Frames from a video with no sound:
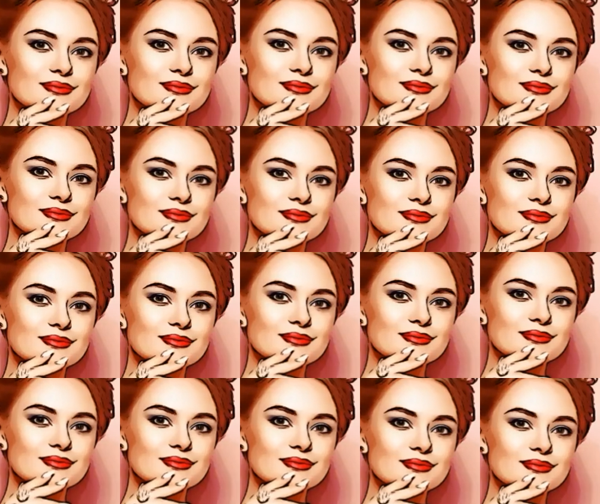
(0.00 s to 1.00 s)

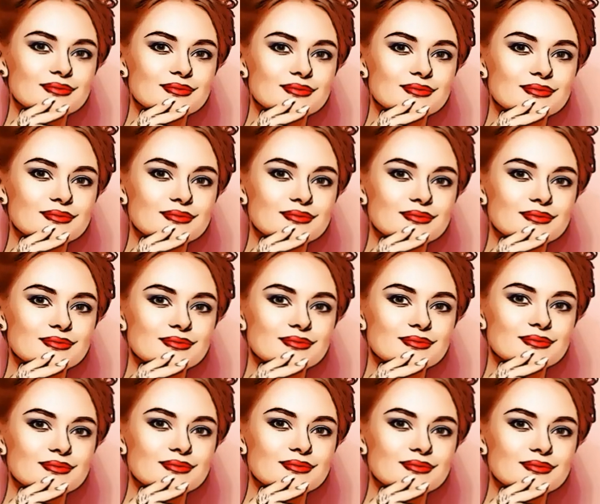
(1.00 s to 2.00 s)

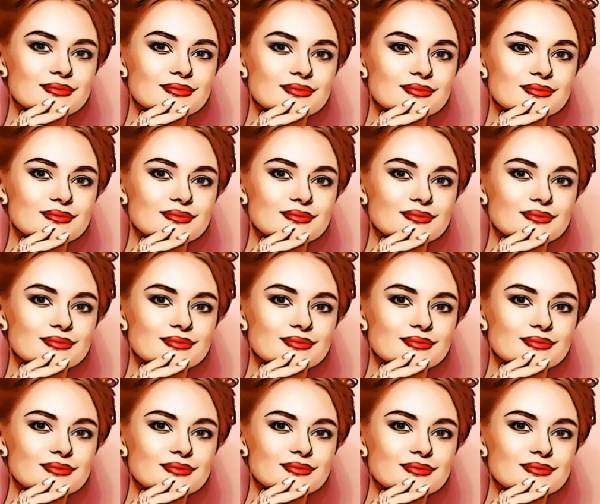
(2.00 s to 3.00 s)

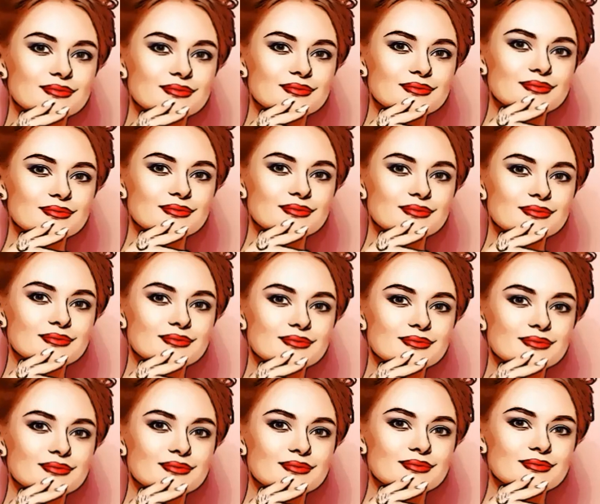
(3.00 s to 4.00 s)

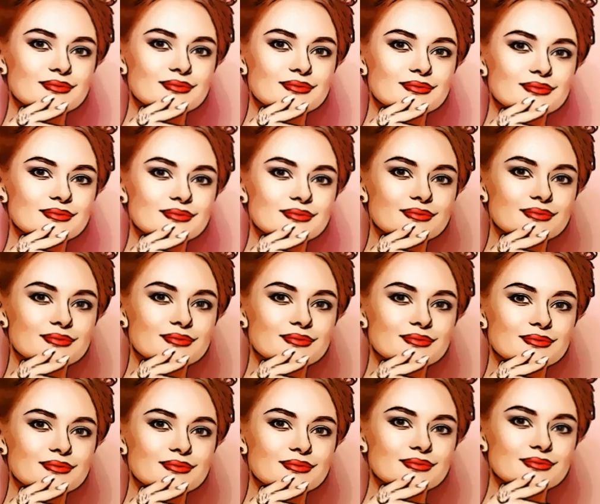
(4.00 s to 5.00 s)

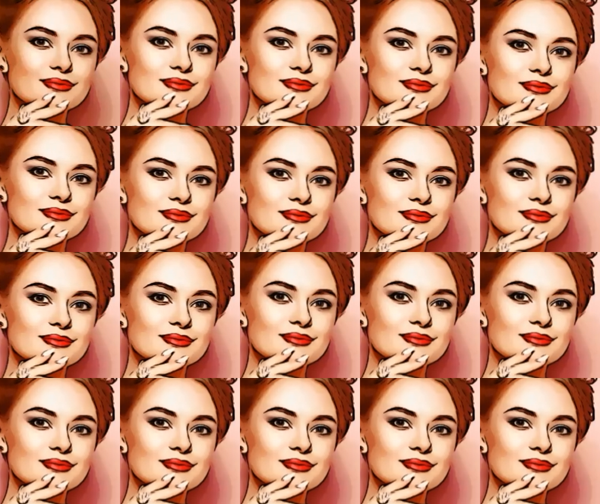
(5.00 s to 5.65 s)
No one is speaking in this clip.